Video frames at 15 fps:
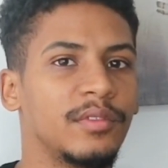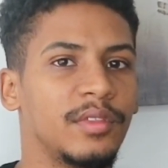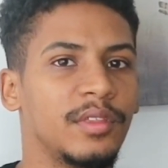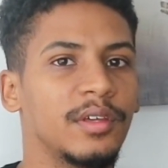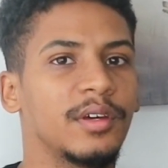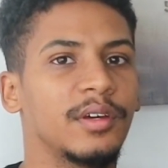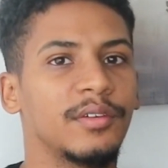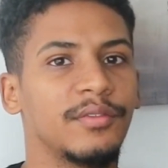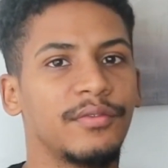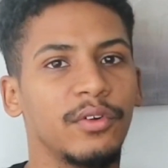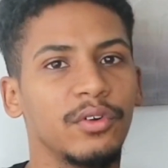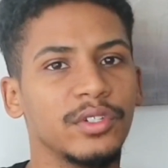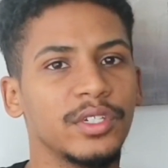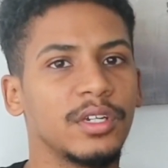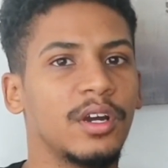the
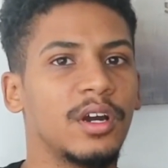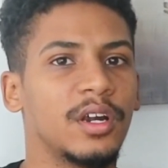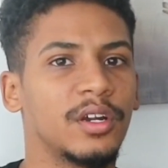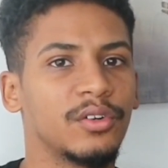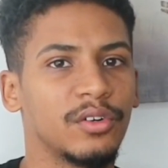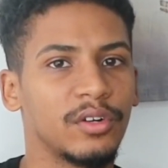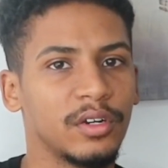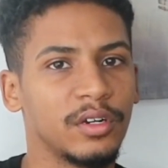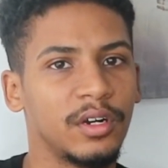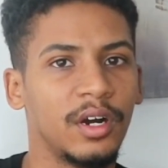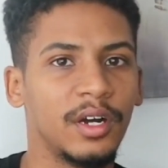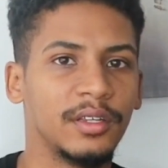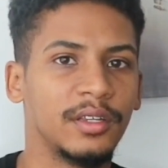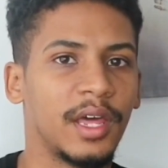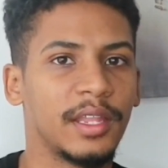Frozen Guard or
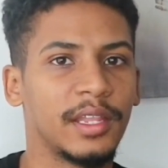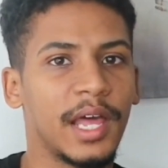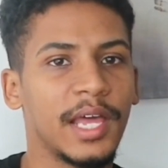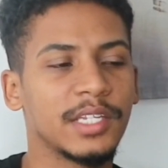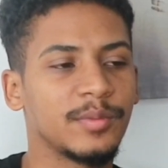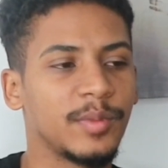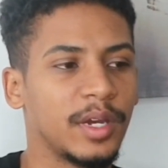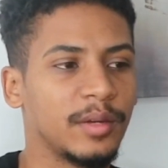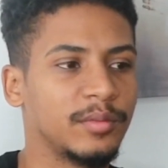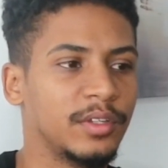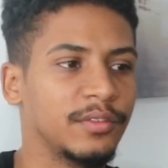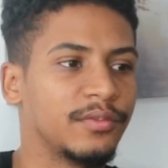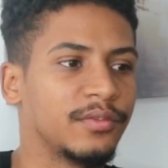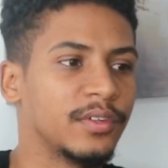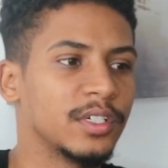on that last map,
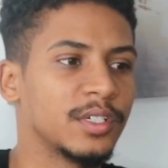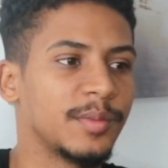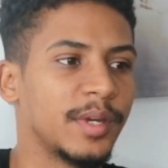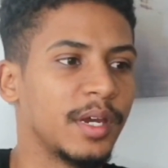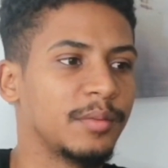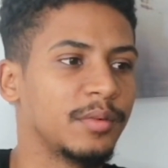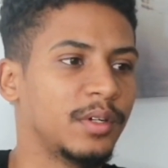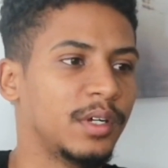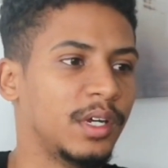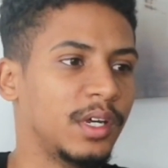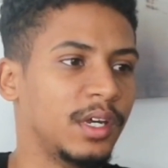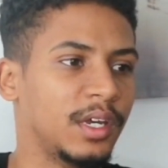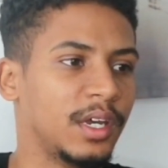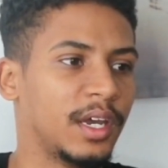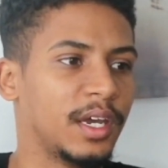the first map.
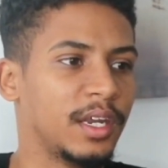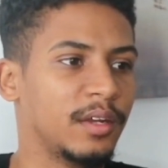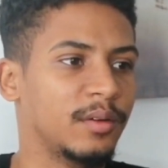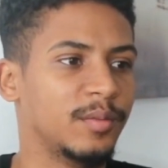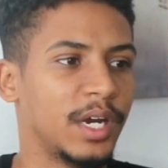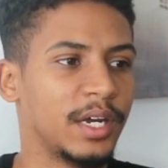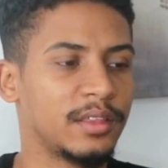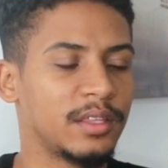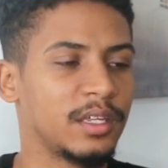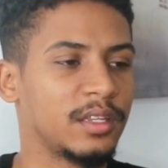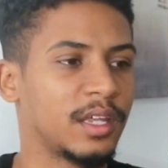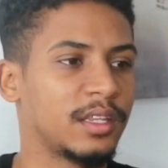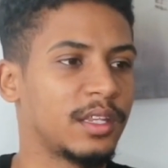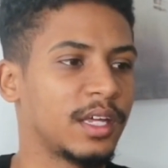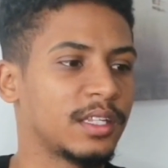And I think
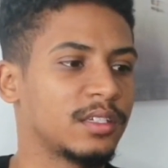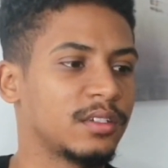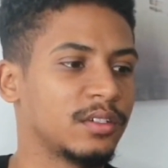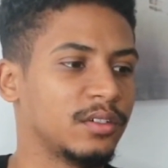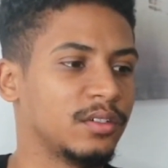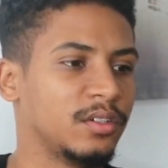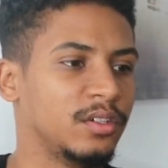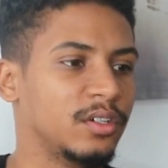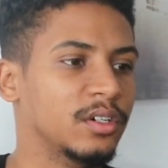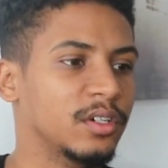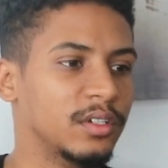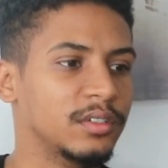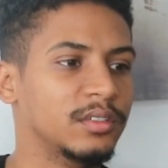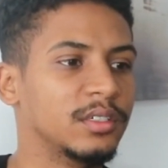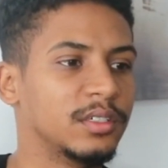that that's
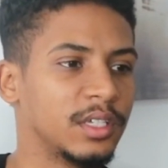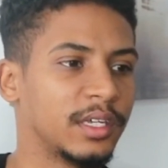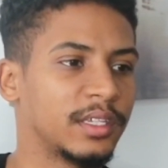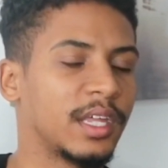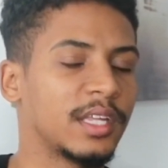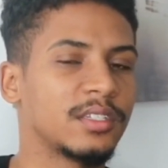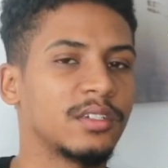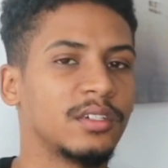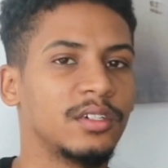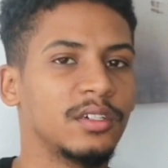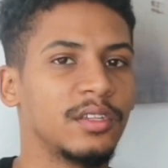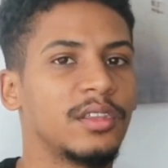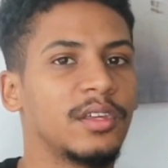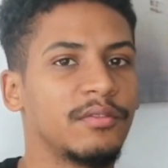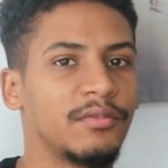good. Like, that's a
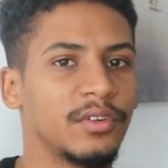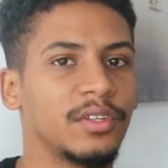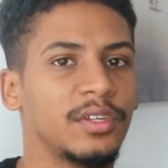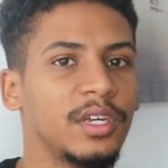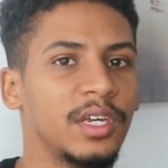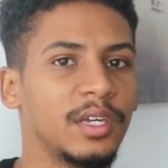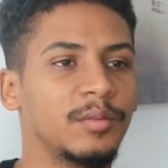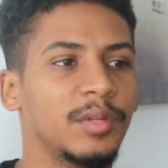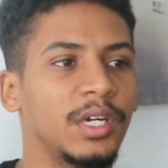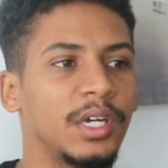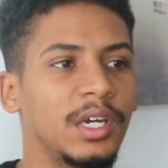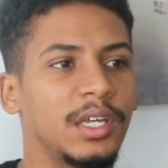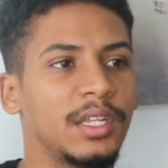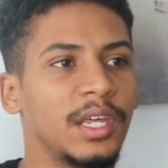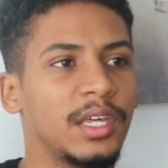good thing for the game,
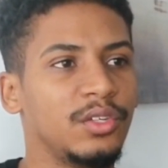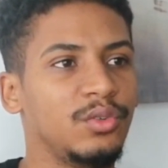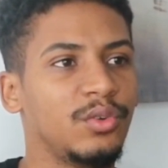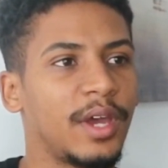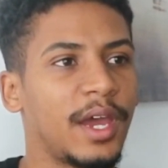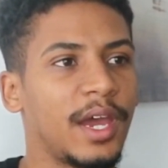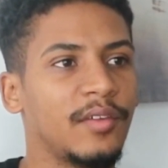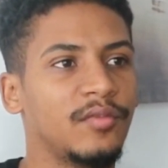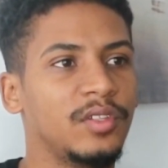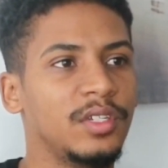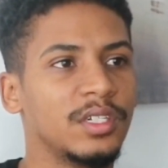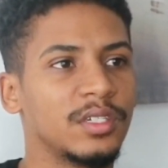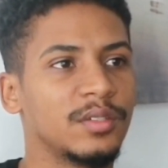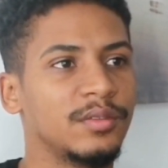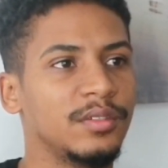that you have
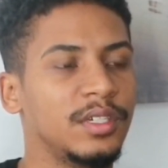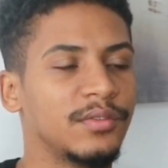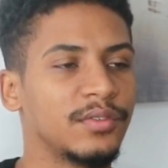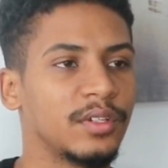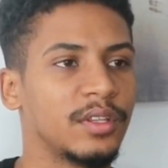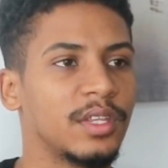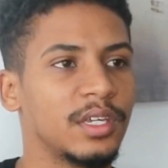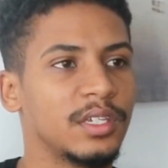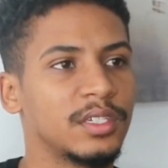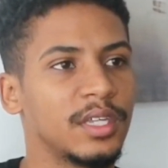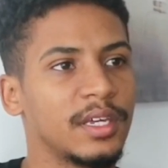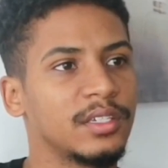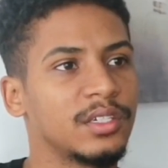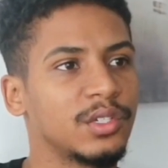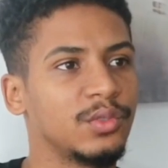these different things
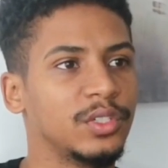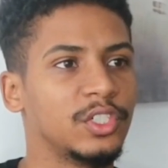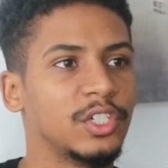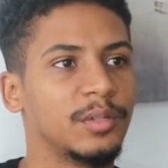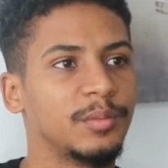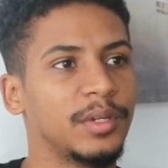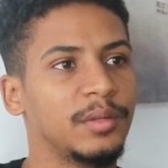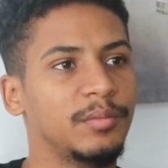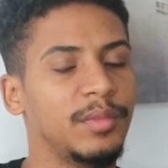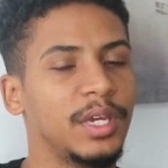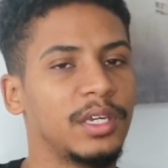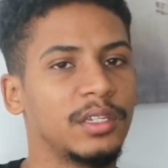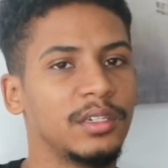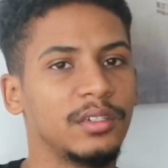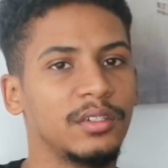that switch up and
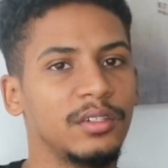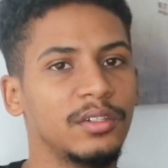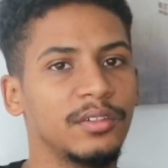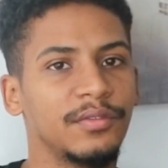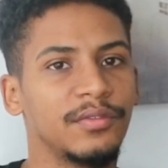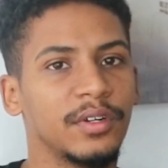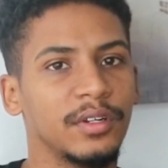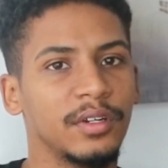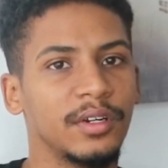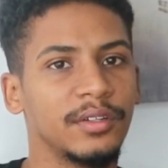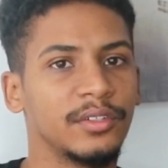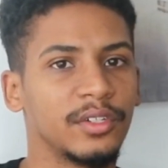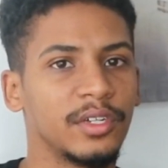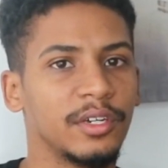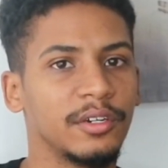make it good for
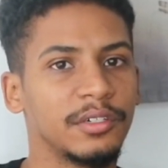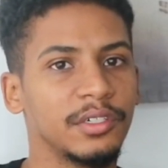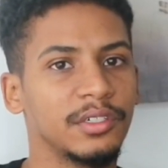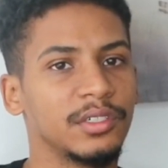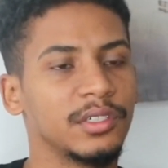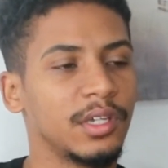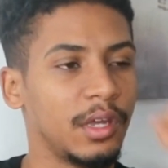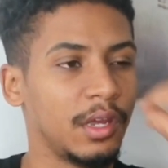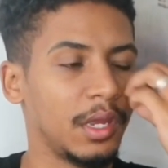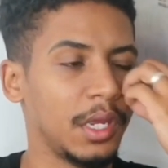other characters.